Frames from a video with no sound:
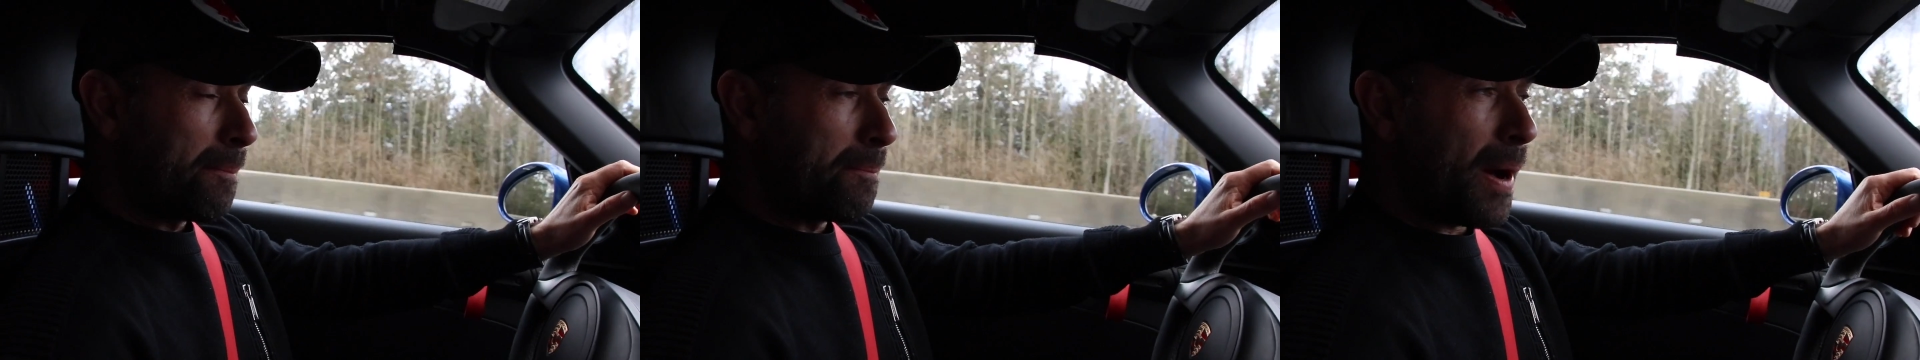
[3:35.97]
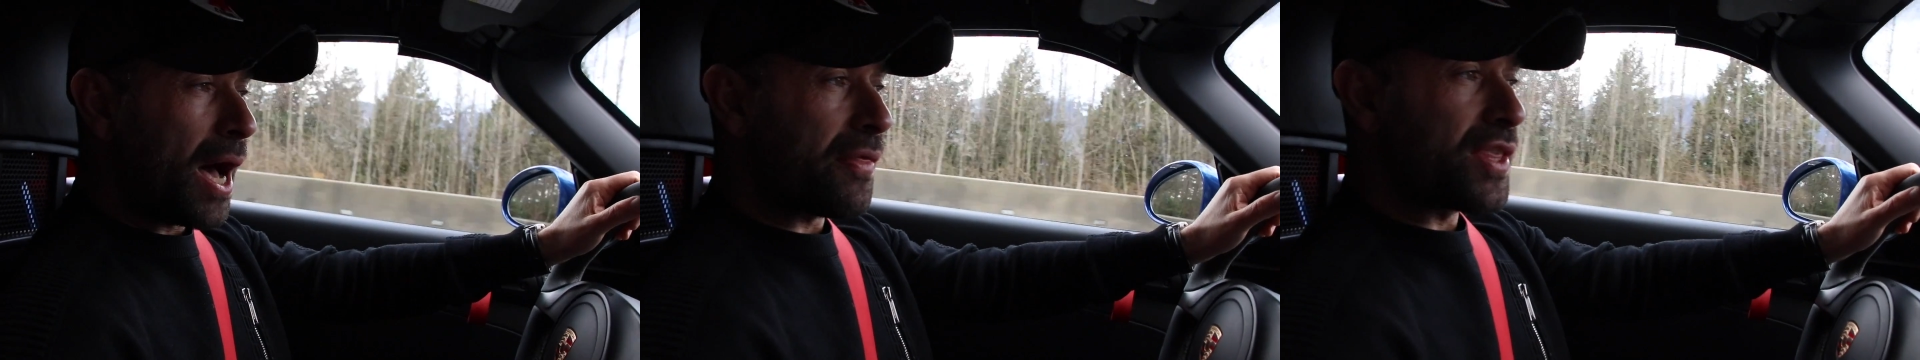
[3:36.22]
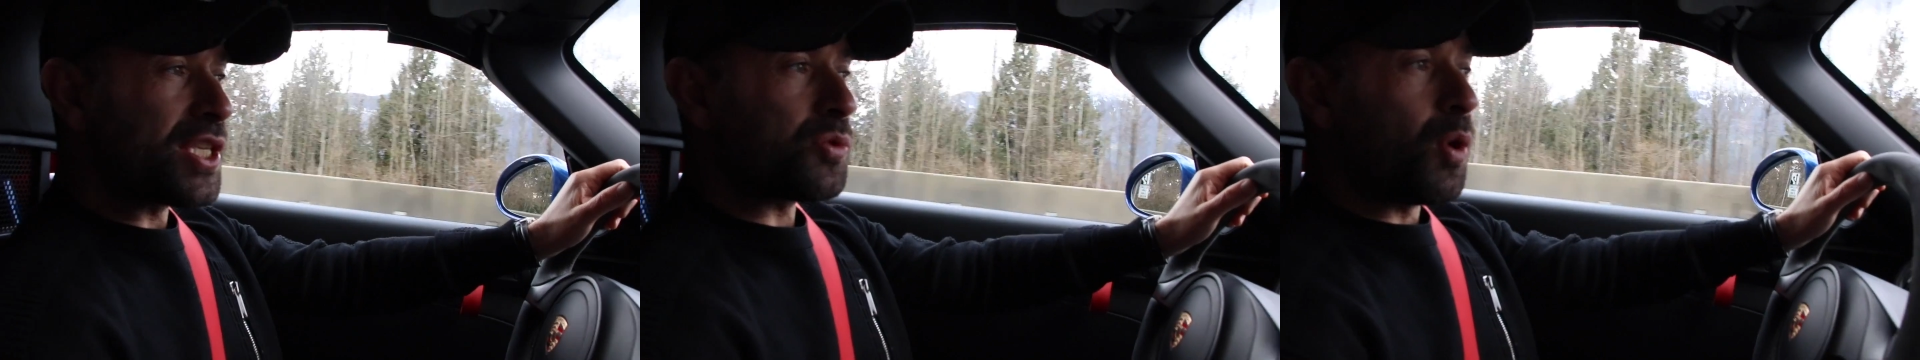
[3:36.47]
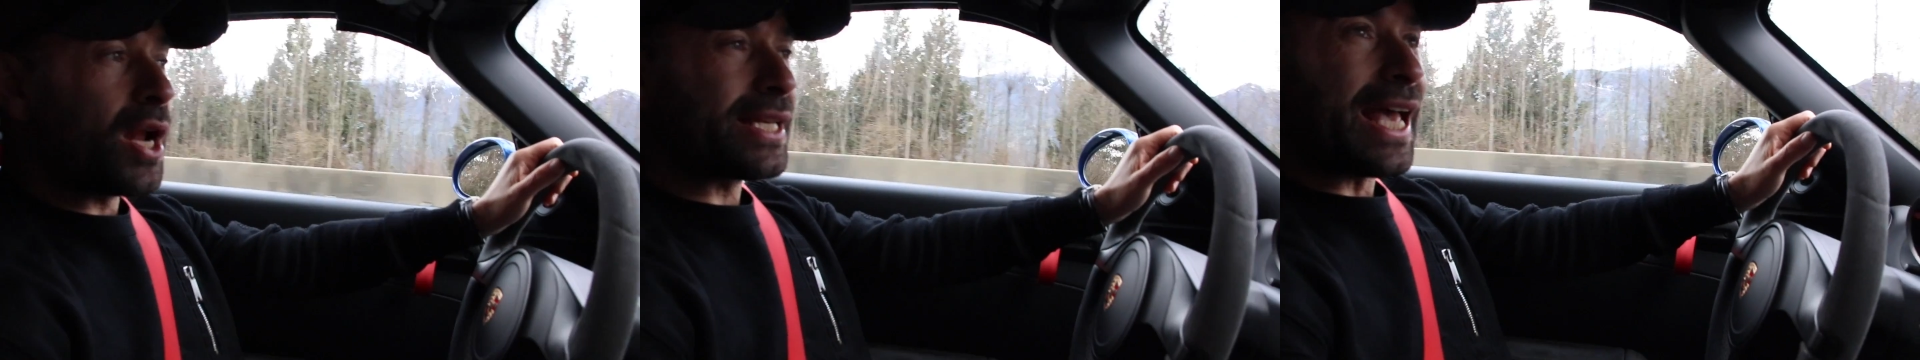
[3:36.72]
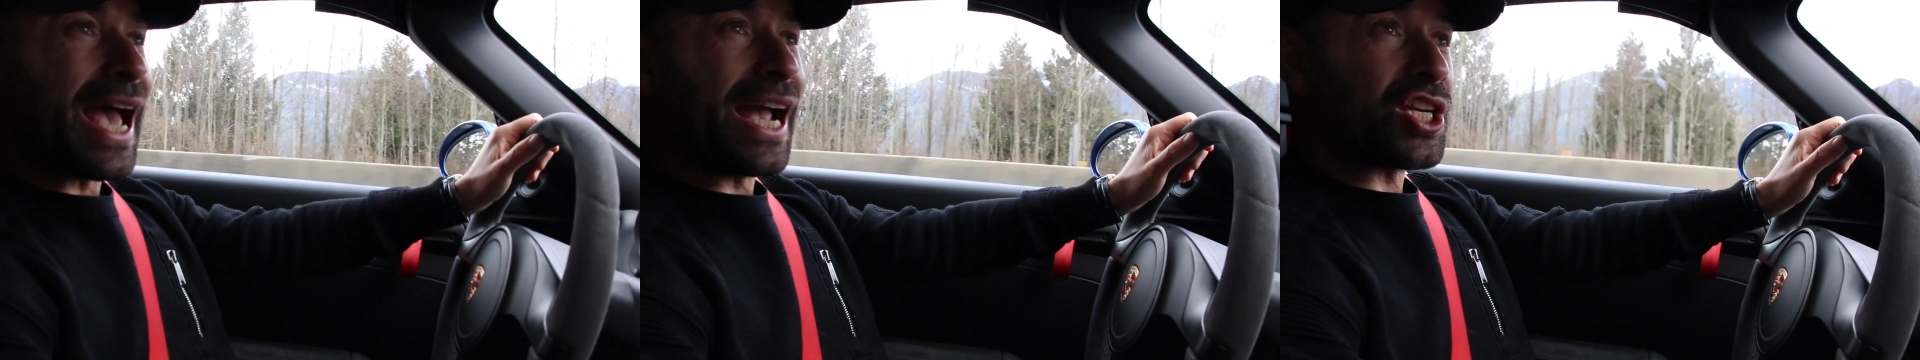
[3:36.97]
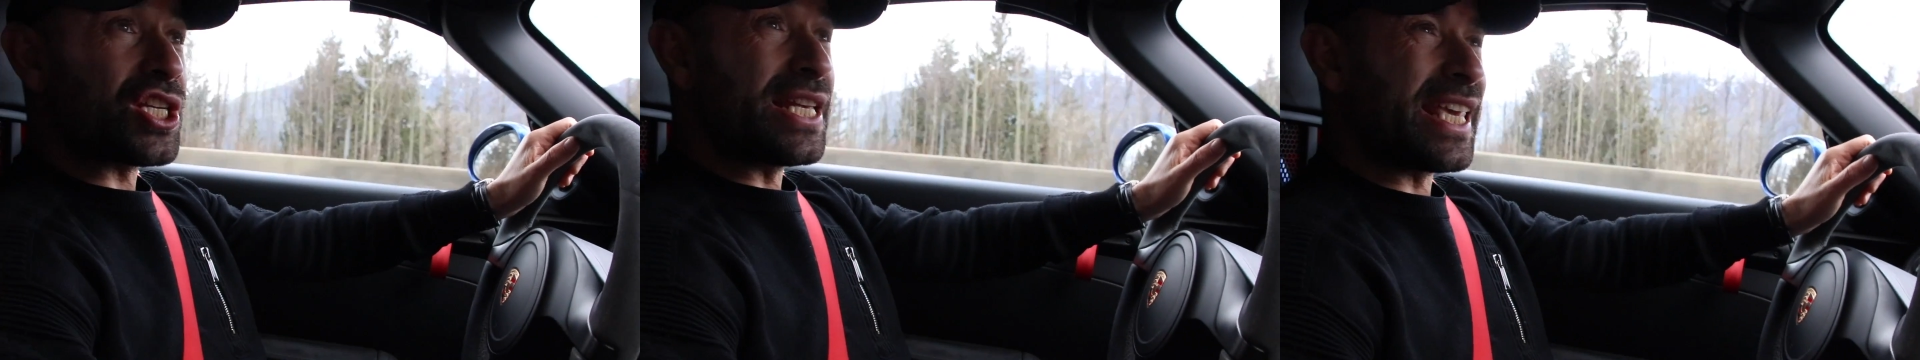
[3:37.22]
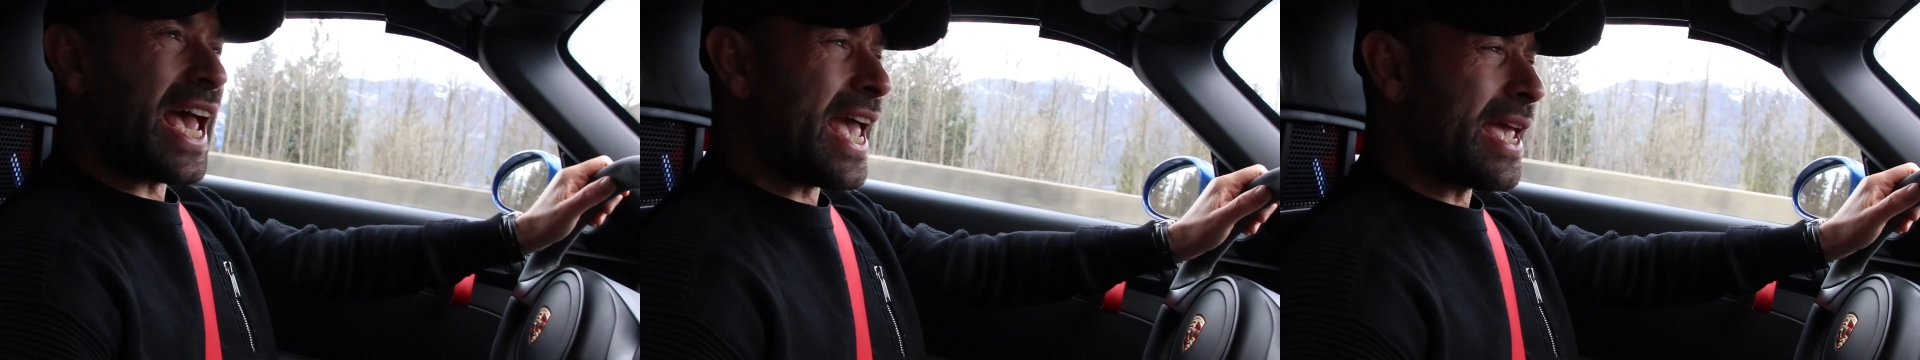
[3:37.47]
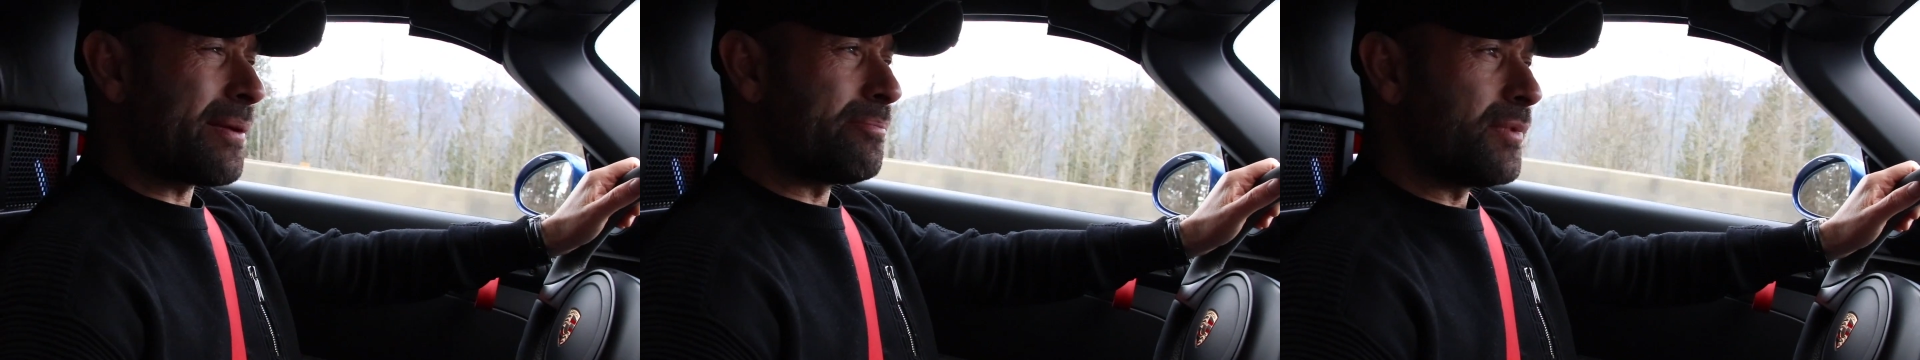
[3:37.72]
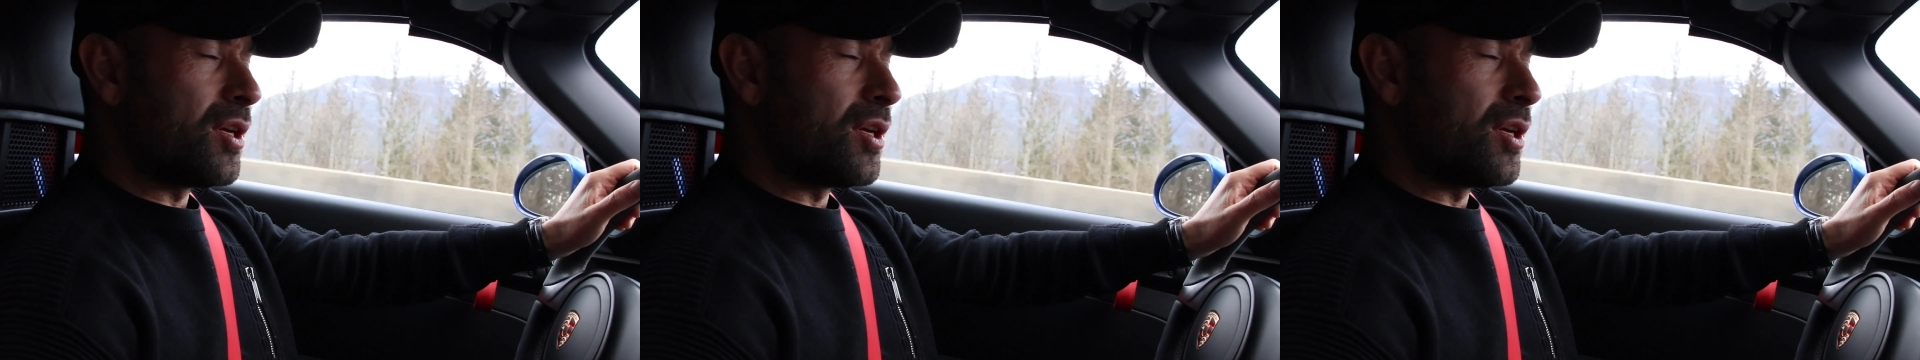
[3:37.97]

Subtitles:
but this one actually came